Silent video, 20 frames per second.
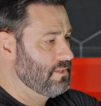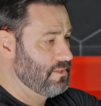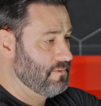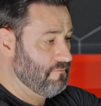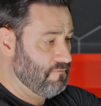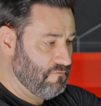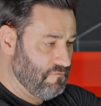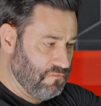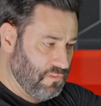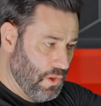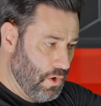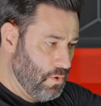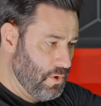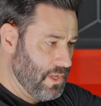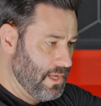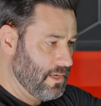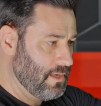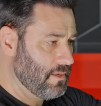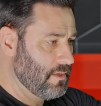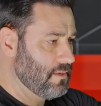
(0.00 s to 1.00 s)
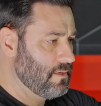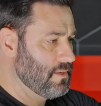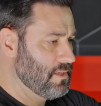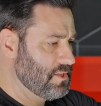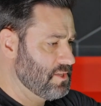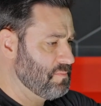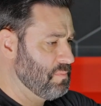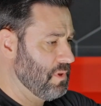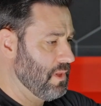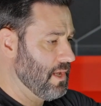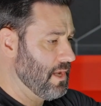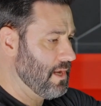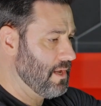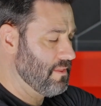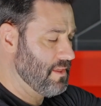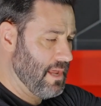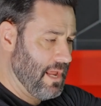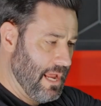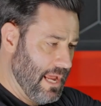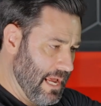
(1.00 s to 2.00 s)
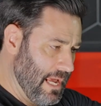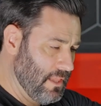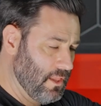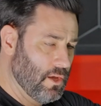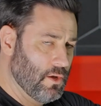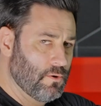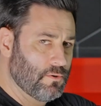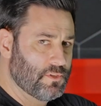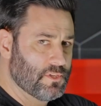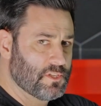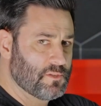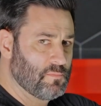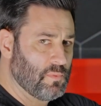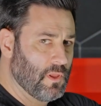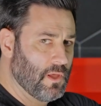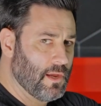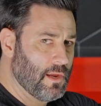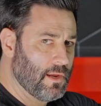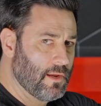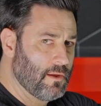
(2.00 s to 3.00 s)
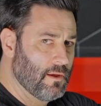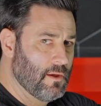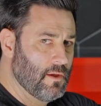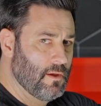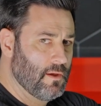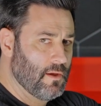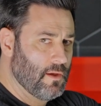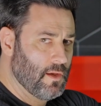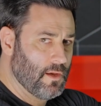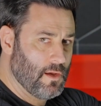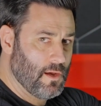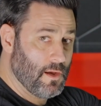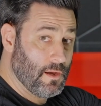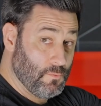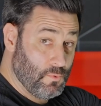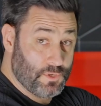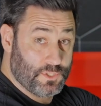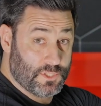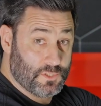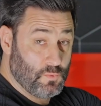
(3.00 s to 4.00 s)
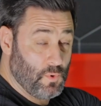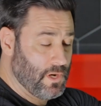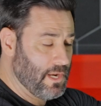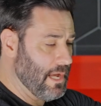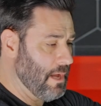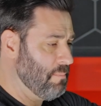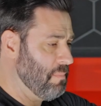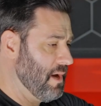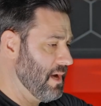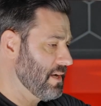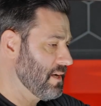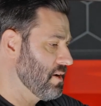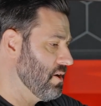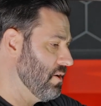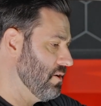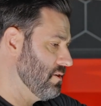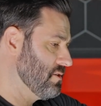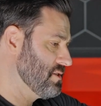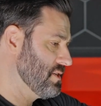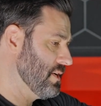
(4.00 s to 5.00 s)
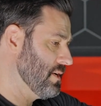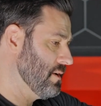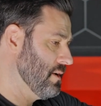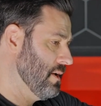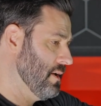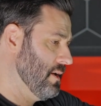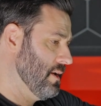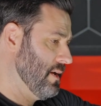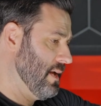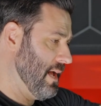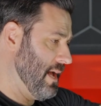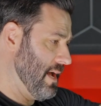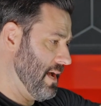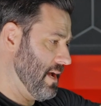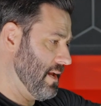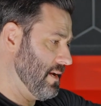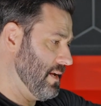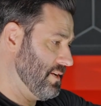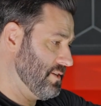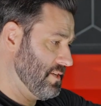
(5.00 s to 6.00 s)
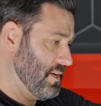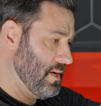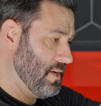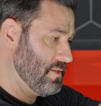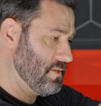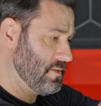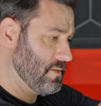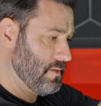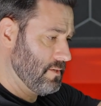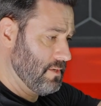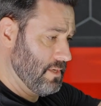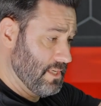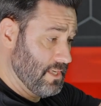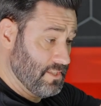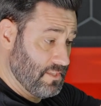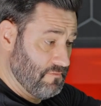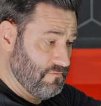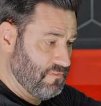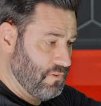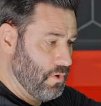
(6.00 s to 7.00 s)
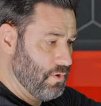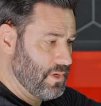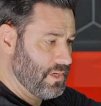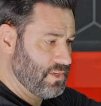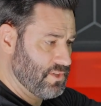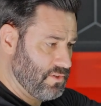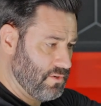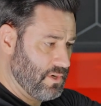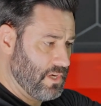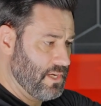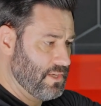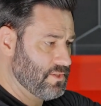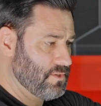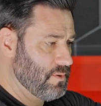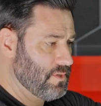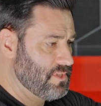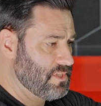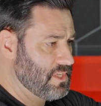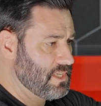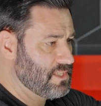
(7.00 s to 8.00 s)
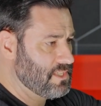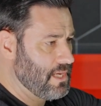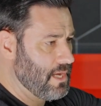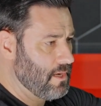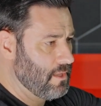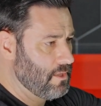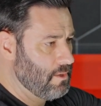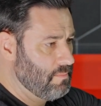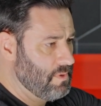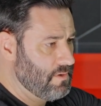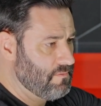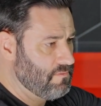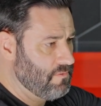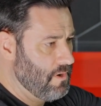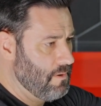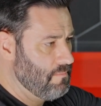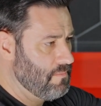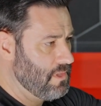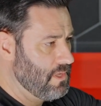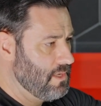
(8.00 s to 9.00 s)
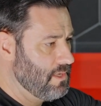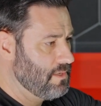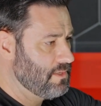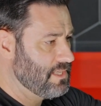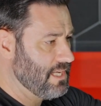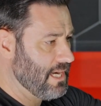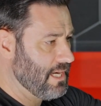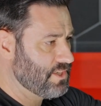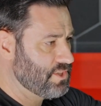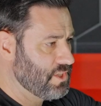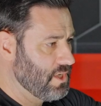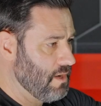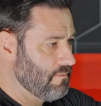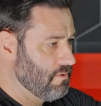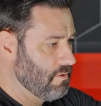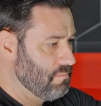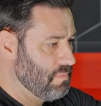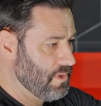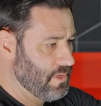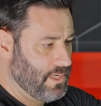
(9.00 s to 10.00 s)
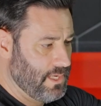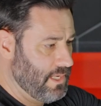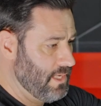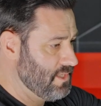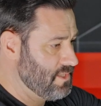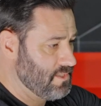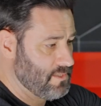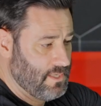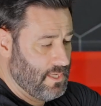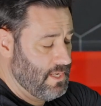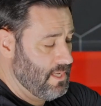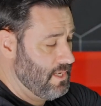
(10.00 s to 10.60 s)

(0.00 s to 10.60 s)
floating display, the halo display, which is what Alpine calls it. And it is a floating screen, so it sticks out a little bit from the dash cover, but it's